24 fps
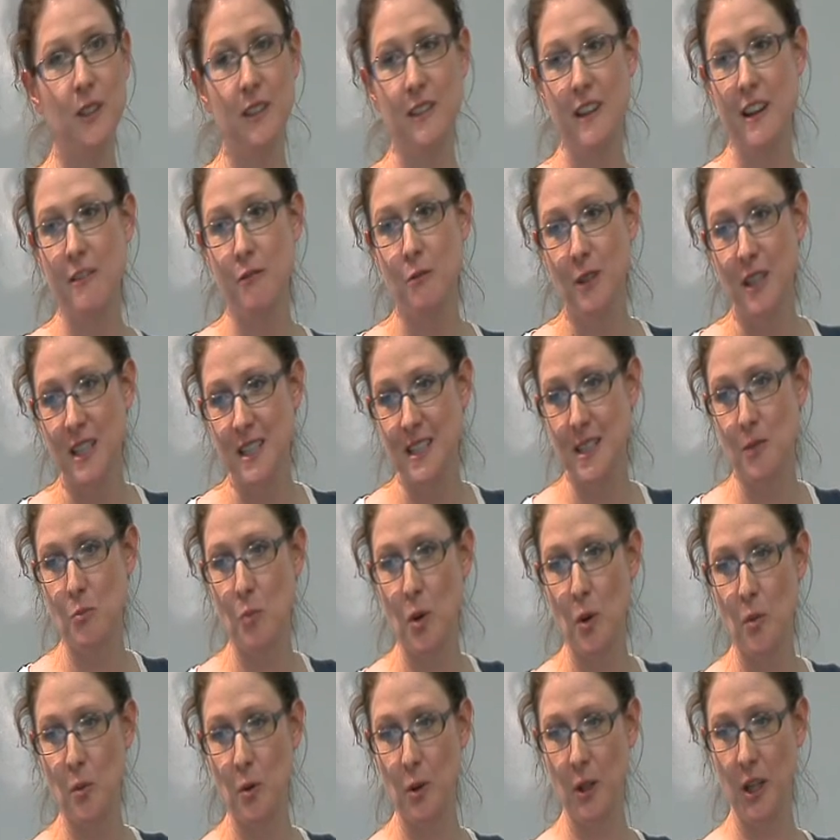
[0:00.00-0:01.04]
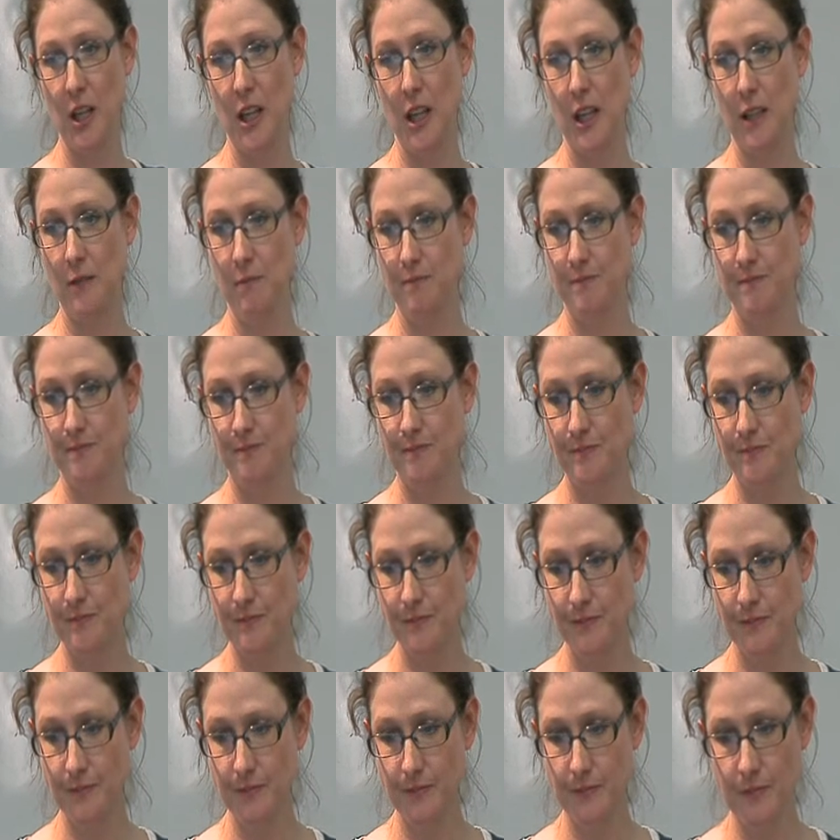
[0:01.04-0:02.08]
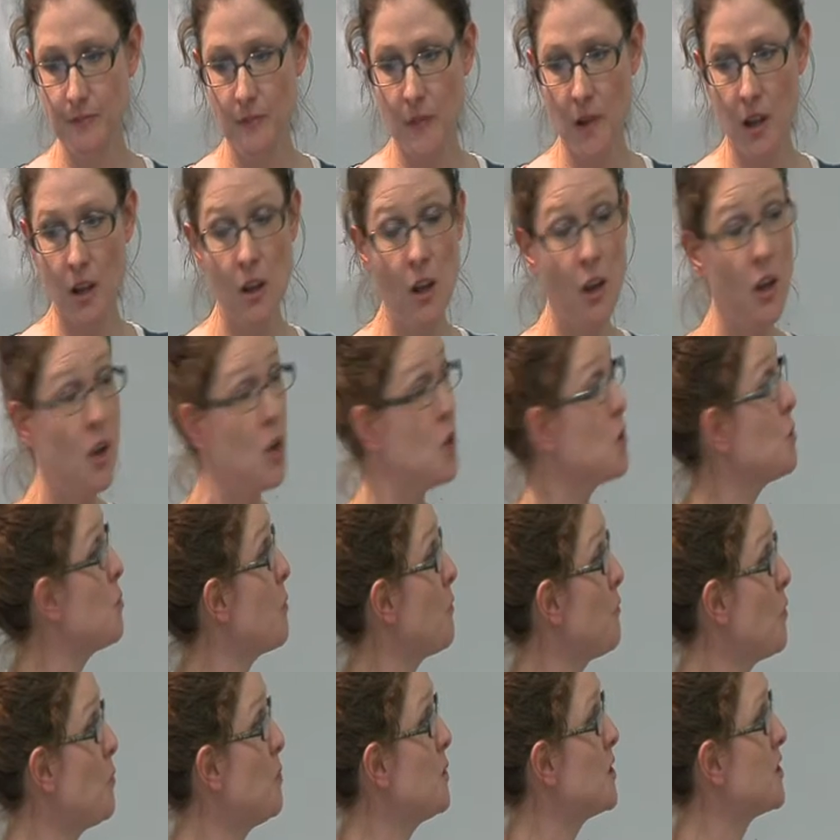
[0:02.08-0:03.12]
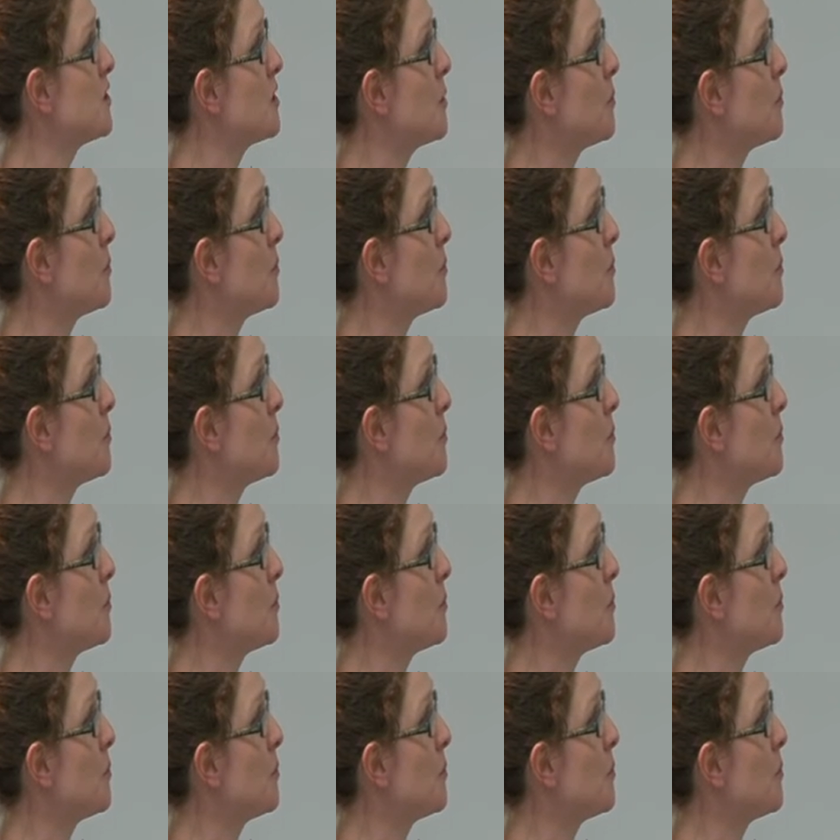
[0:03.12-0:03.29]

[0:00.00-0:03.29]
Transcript: everyone can see purple and green. So we've almost